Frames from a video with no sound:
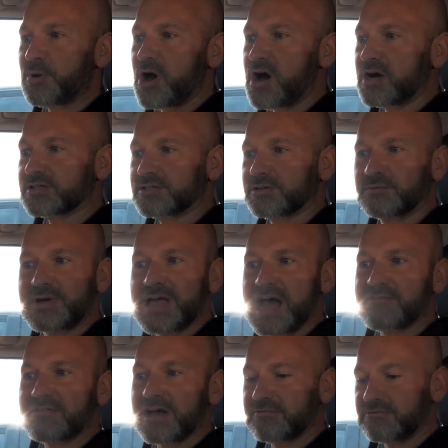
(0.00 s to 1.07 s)
parked, we
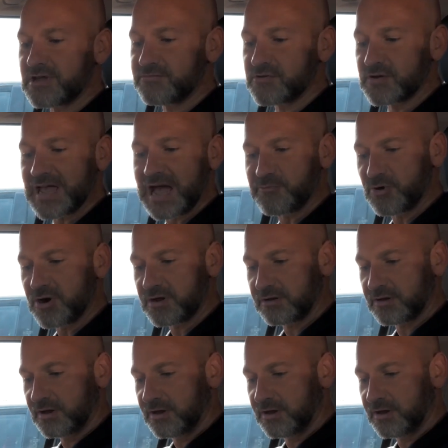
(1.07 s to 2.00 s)
have our rear view camera,